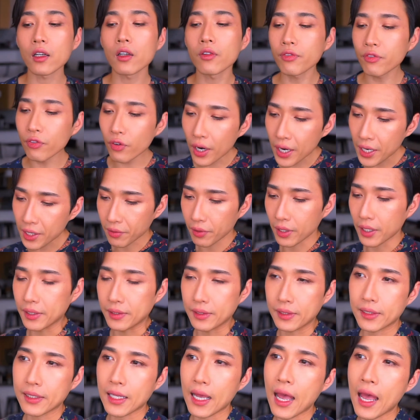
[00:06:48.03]
a
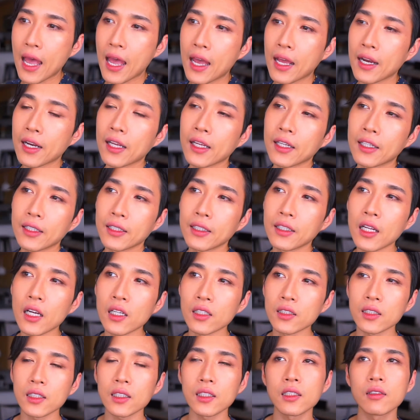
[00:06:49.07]
fragrance, and it
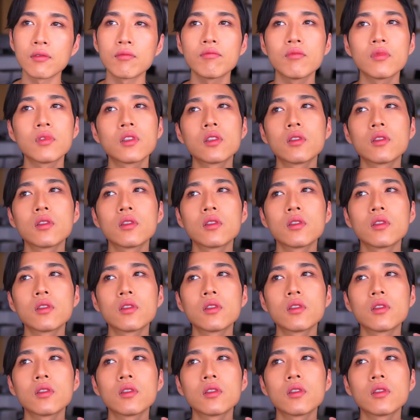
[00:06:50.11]
doesn't